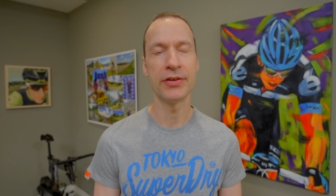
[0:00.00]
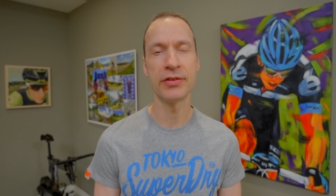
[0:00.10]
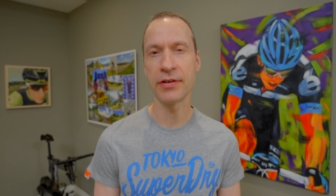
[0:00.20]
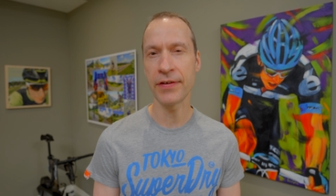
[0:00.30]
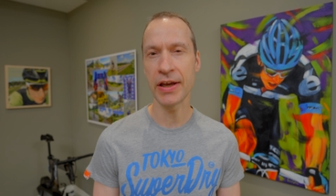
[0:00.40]
is
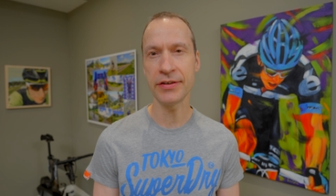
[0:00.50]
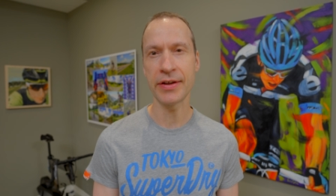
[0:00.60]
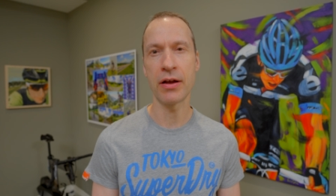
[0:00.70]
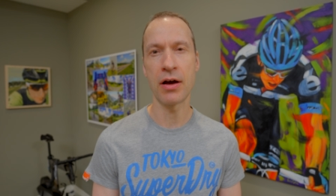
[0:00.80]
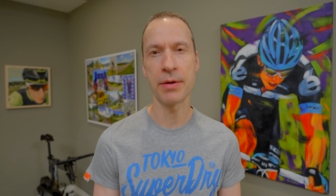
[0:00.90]
a device
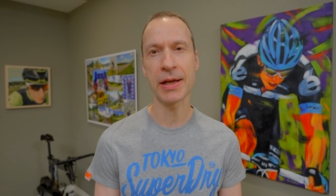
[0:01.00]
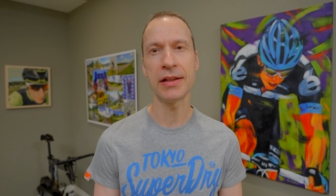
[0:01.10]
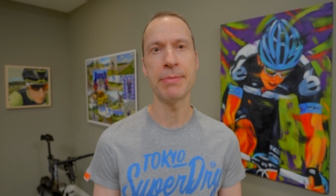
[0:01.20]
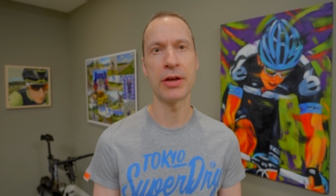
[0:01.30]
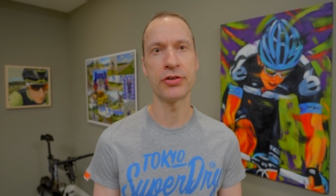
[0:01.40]
that
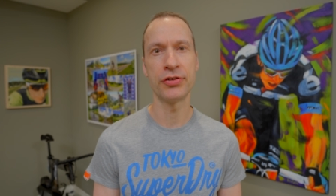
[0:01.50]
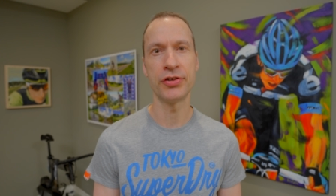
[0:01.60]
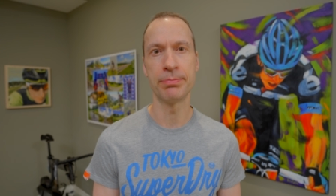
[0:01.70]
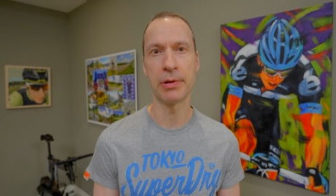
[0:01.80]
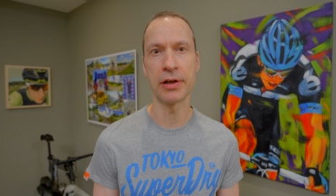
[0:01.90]
automatically measures
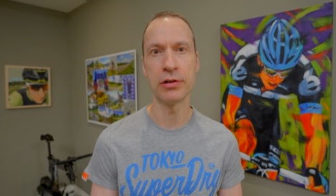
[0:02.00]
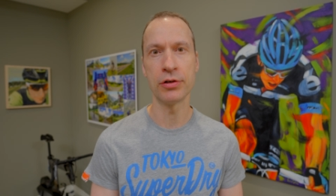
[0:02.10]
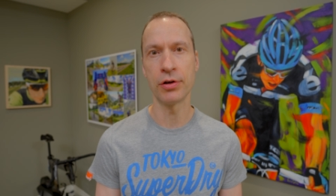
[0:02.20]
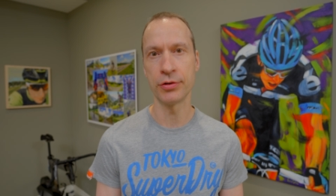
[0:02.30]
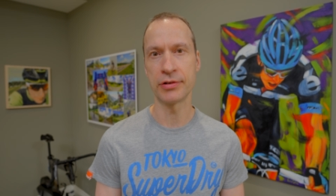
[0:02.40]
your blood
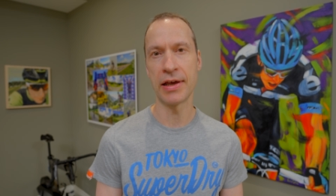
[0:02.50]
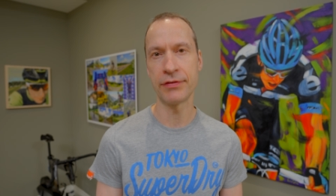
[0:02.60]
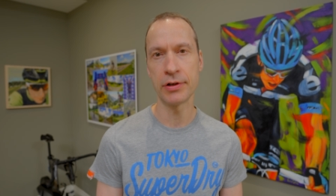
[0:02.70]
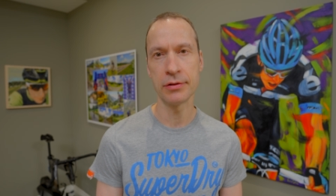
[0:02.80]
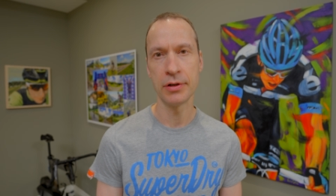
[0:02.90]
glucose
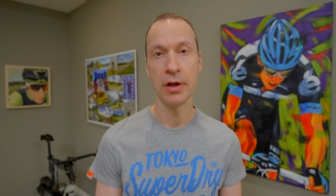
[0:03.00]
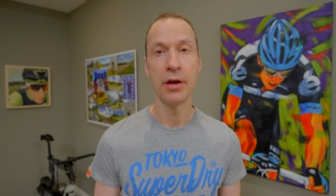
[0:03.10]
level,